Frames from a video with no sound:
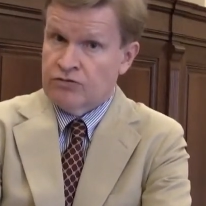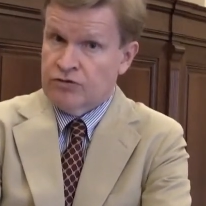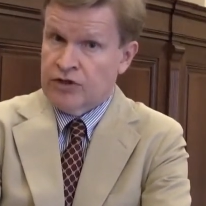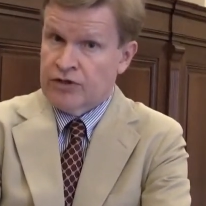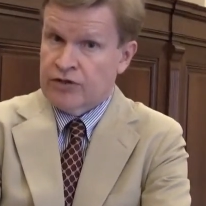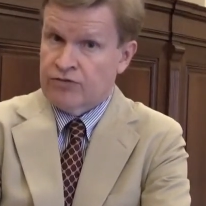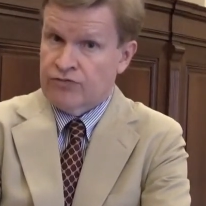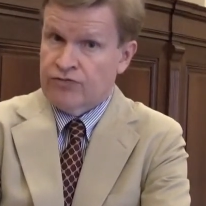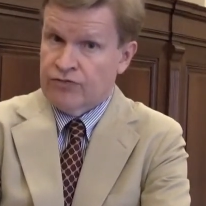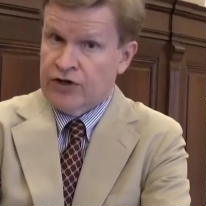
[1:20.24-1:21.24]
really
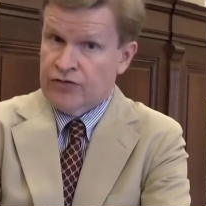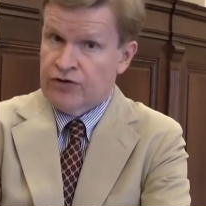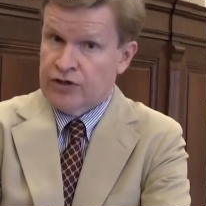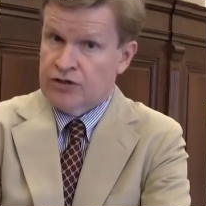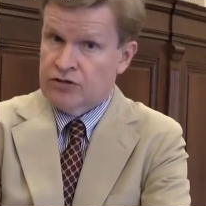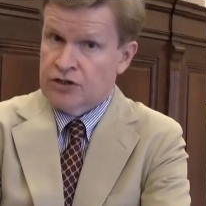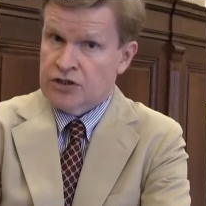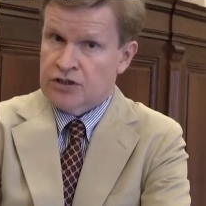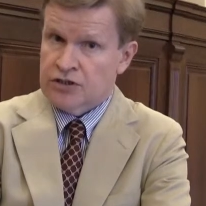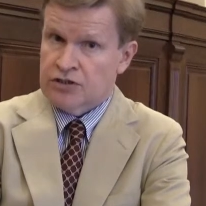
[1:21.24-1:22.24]
very, very
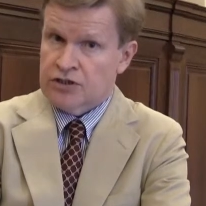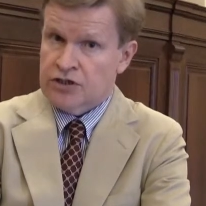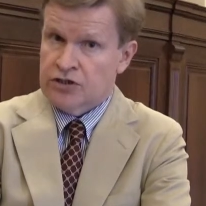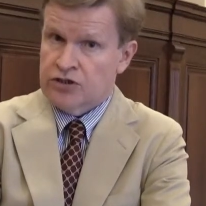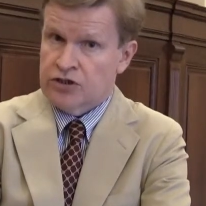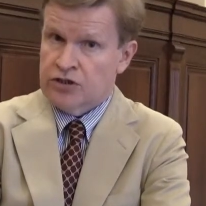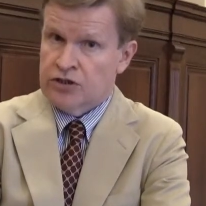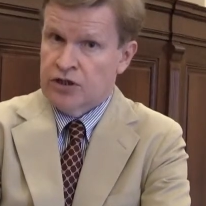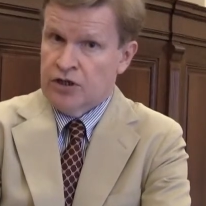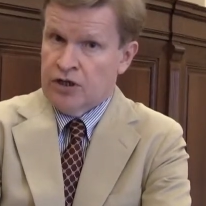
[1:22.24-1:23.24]
interesting discussion
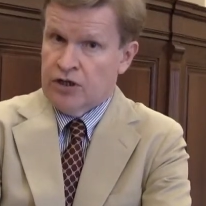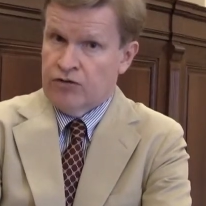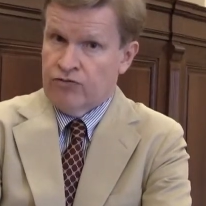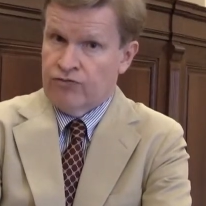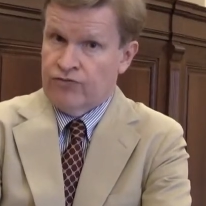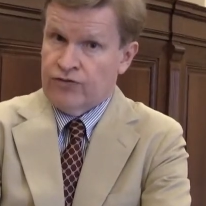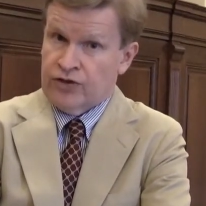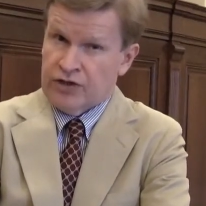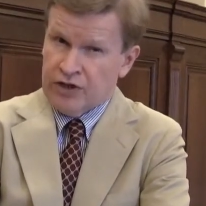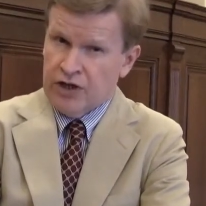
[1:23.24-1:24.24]
of the
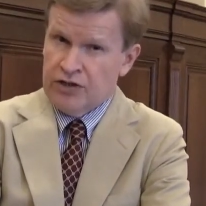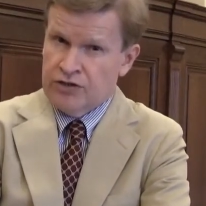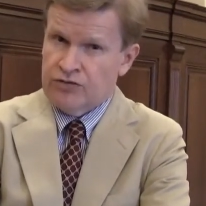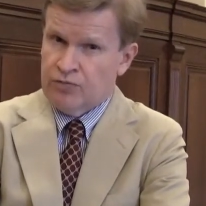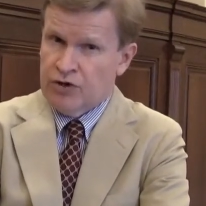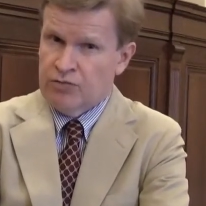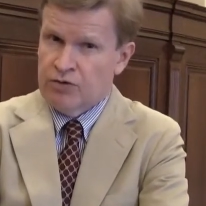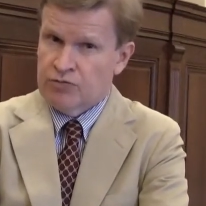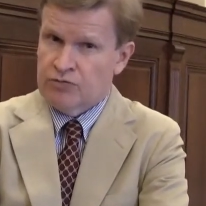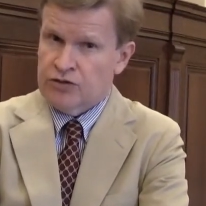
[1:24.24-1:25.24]
kinds of
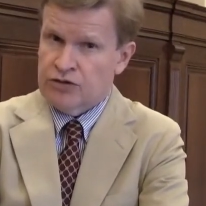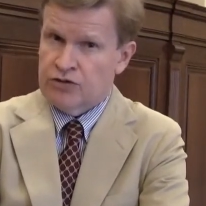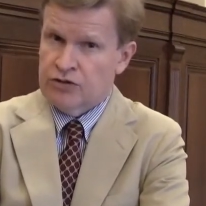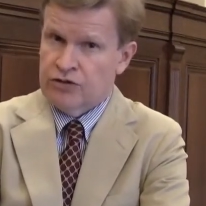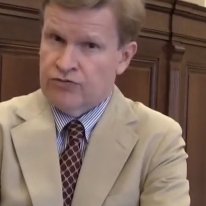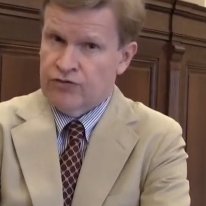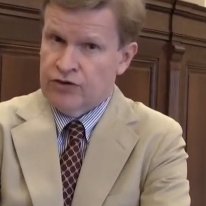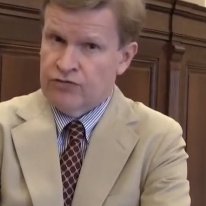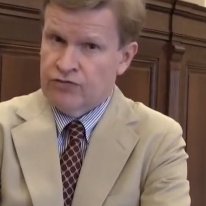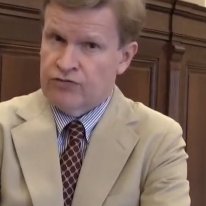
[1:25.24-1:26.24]
problems that are
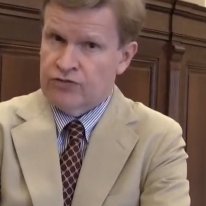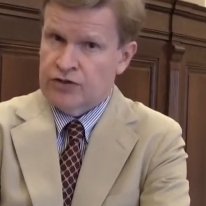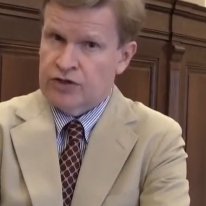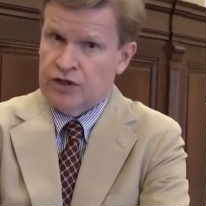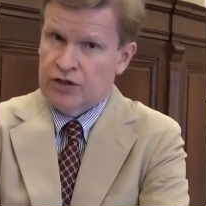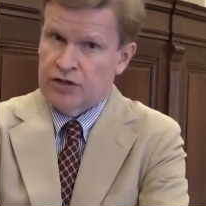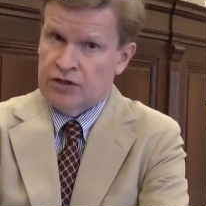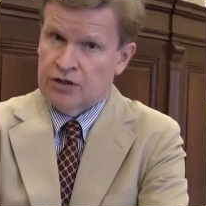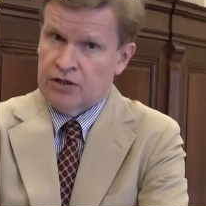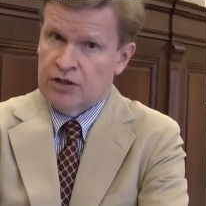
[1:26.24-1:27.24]
involved
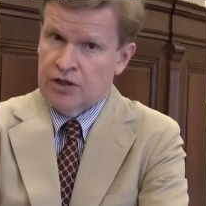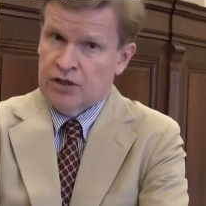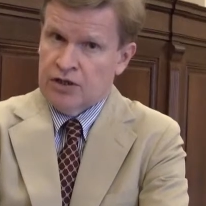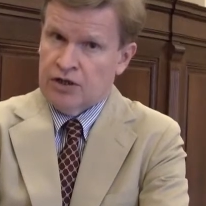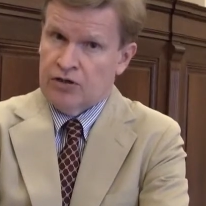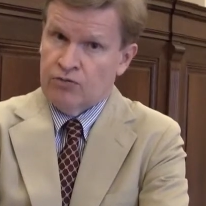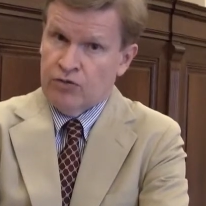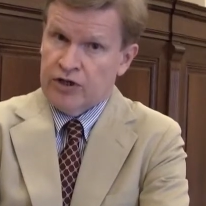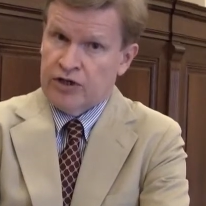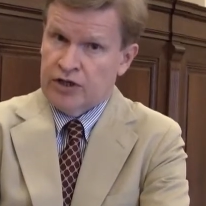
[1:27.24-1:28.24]
in
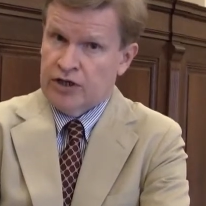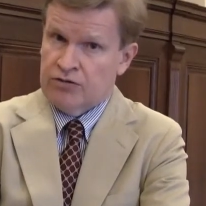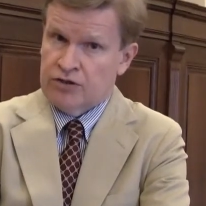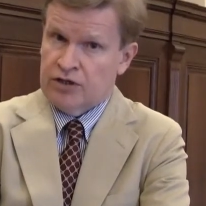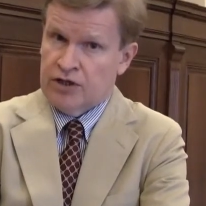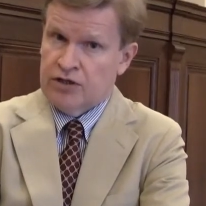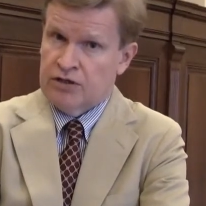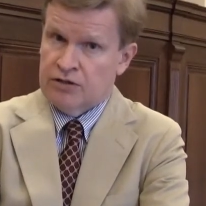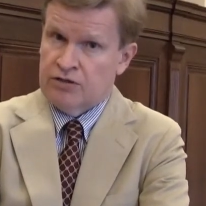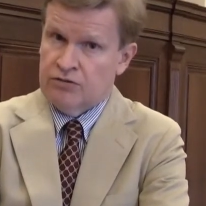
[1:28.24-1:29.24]
working out
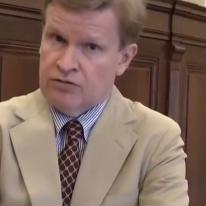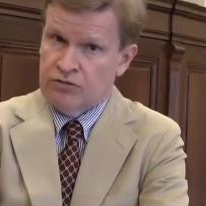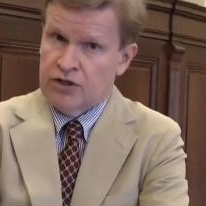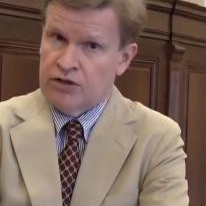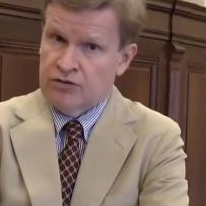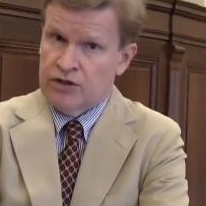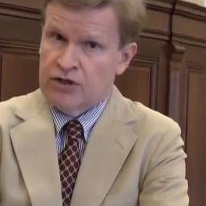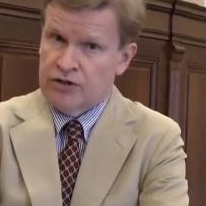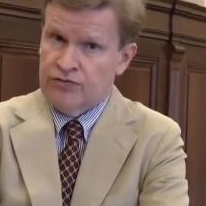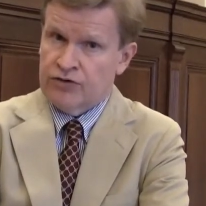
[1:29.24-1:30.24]
a really, really
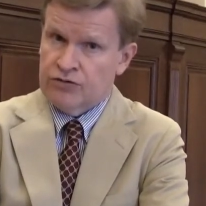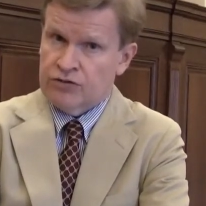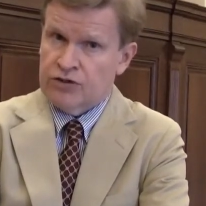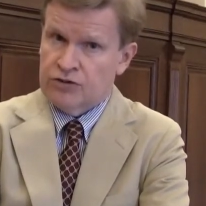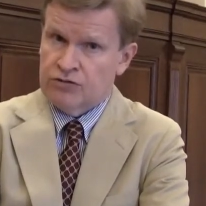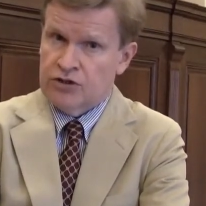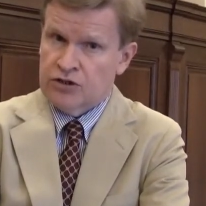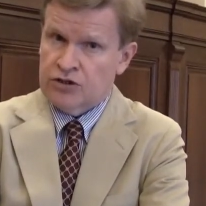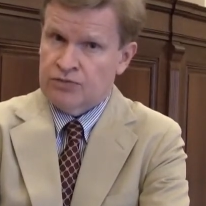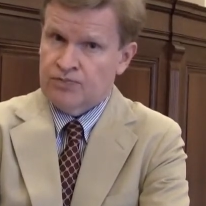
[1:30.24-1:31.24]
difficult
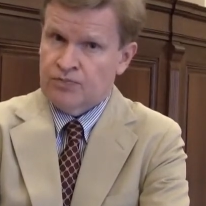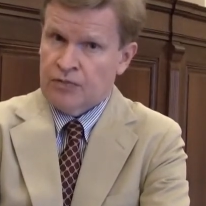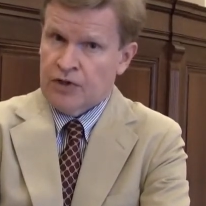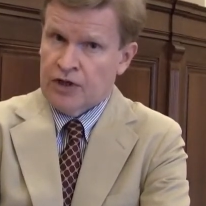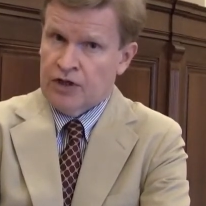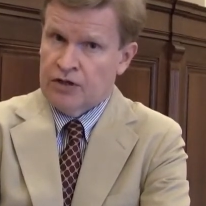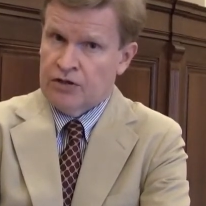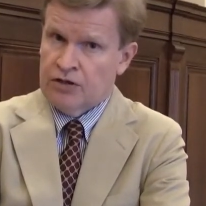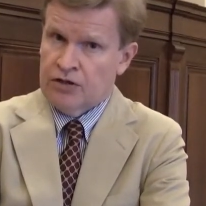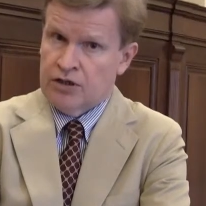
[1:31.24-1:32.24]
situation
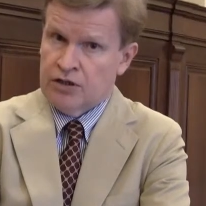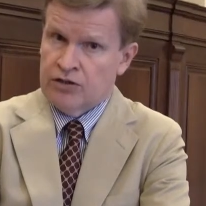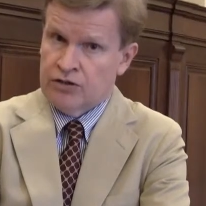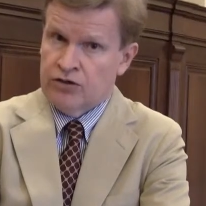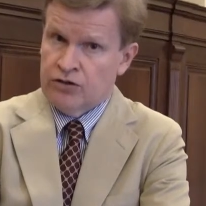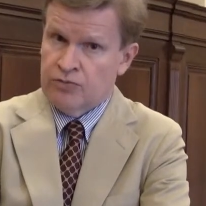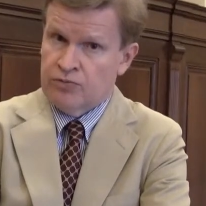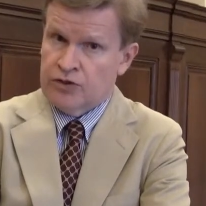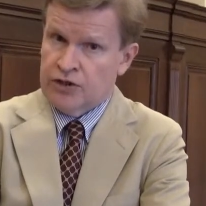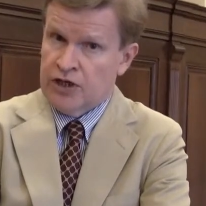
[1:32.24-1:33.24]
in
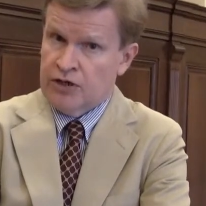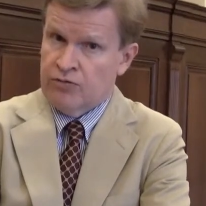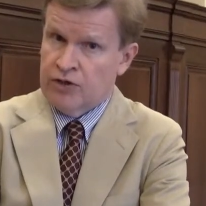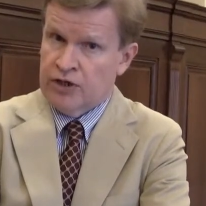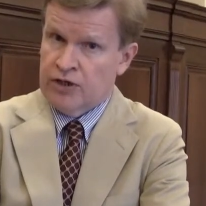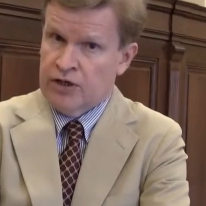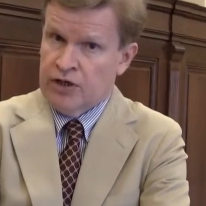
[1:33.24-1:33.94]
Europe today, where